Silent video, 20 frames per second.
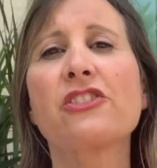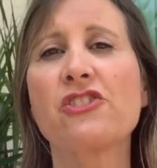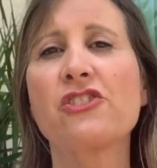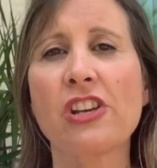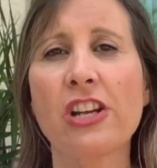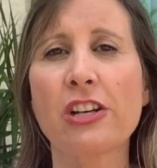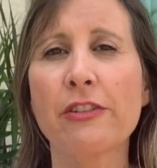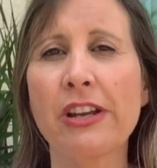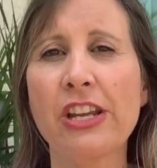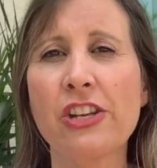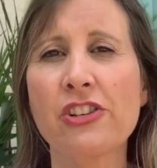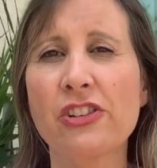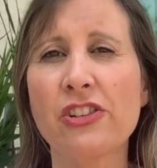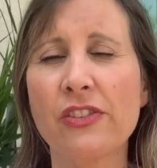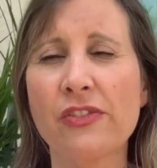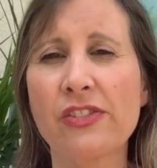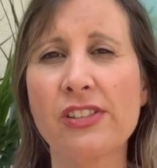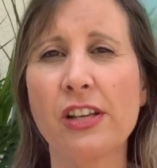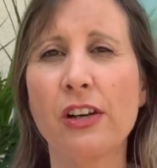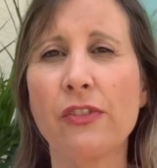generation
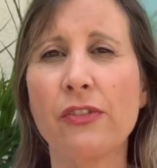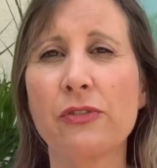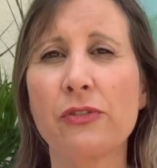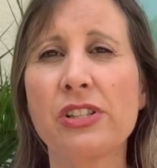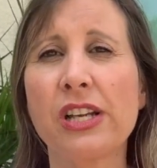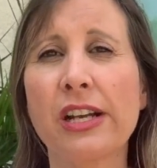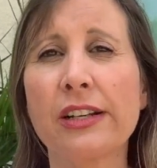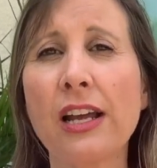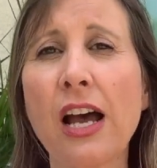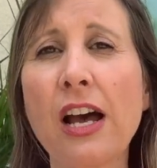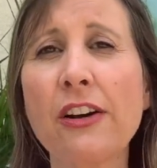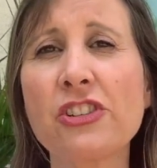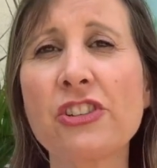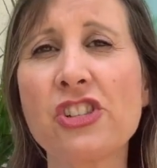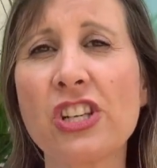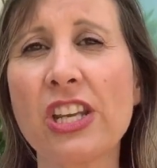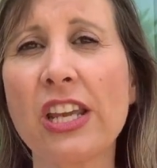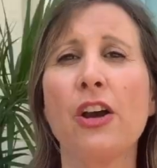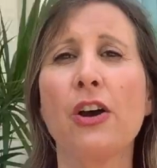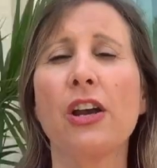of cell phone
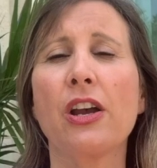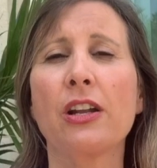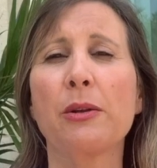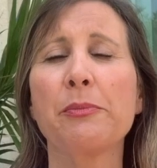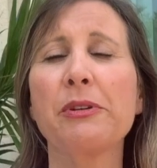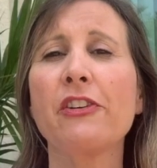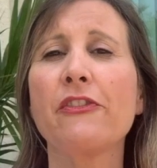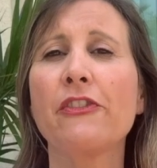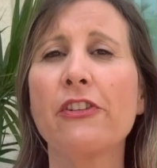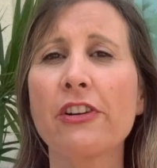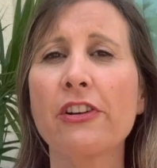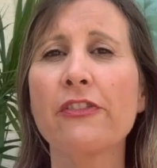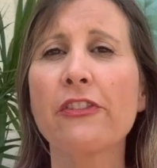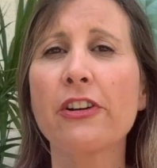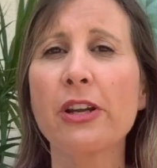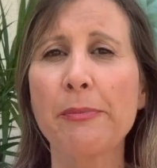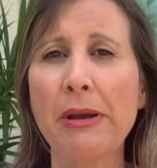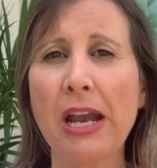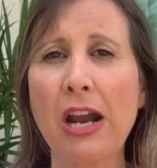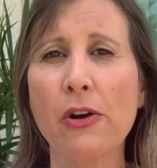technology. It'll be a very,
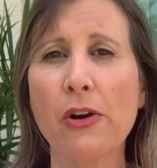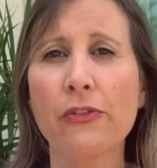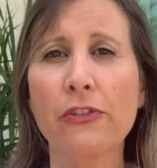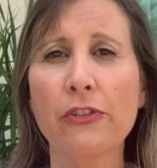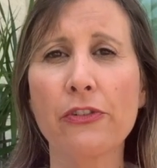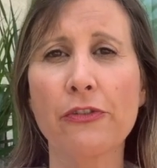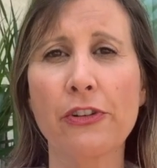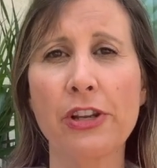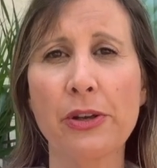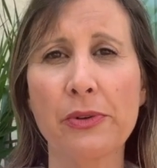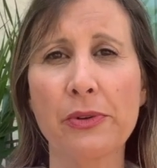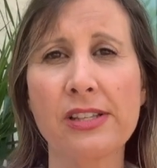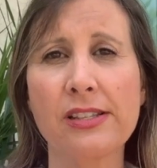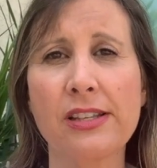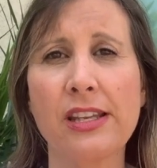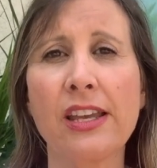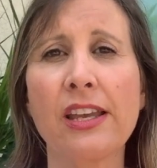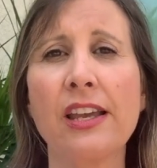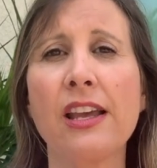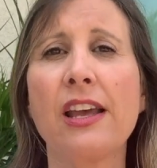very powerful
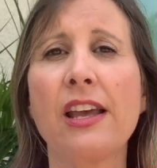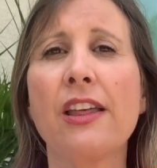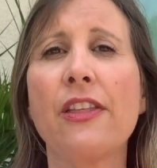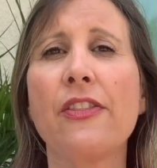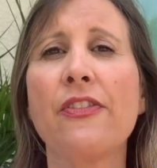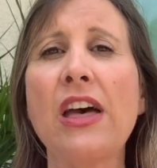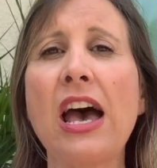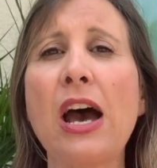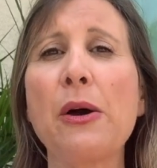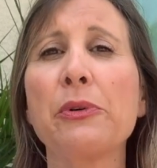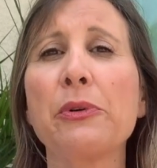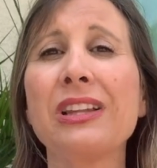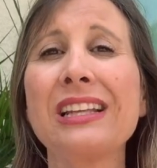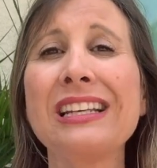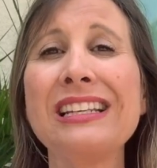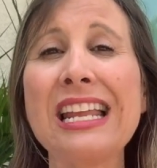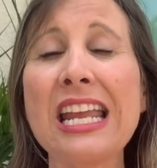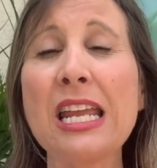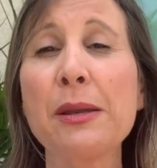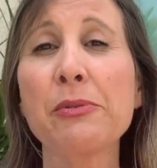frequency that will
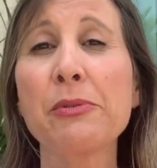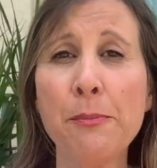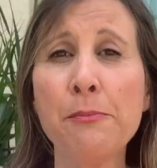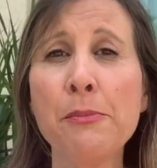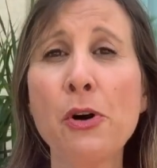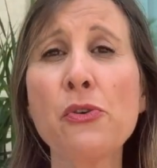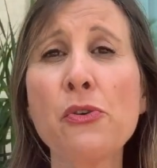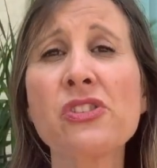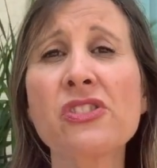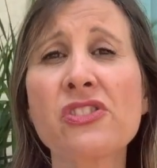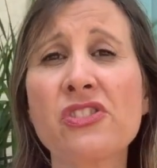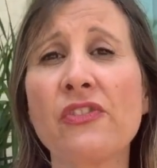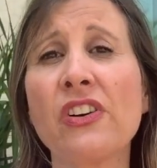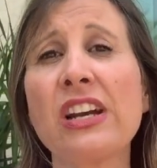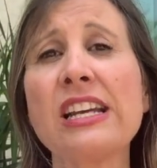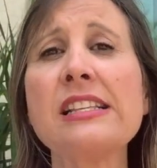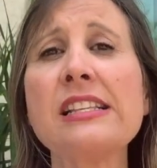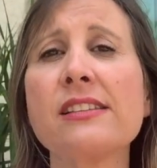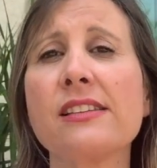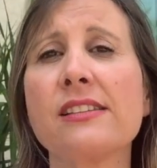enable most
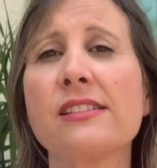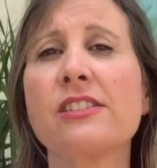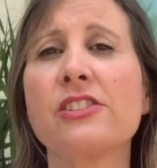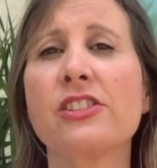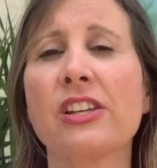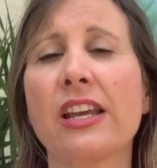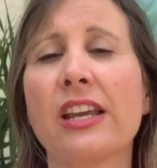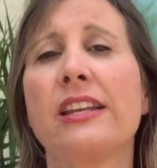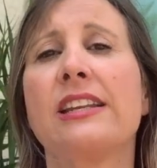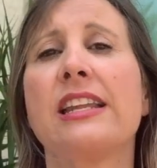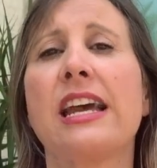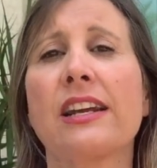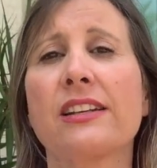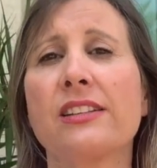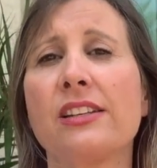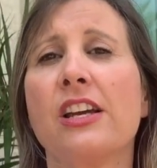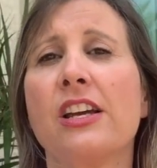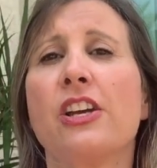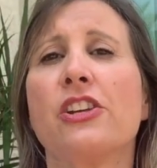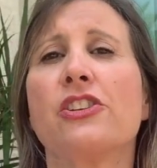devices to connect
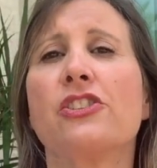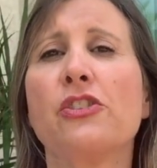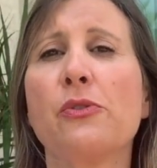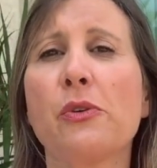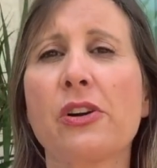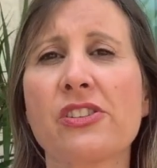to our